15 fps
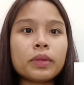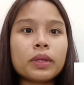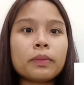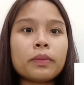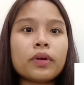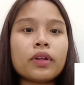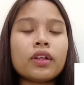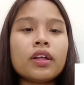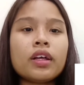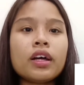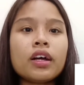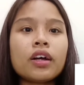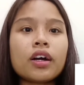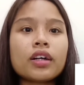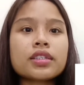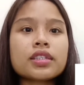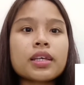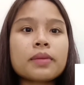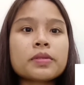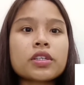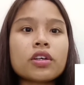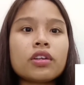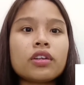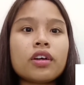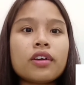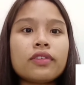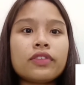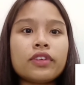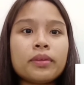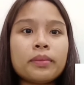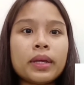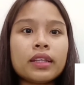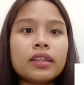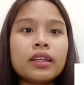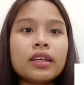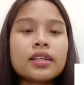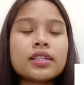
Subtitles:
people, concepts on government,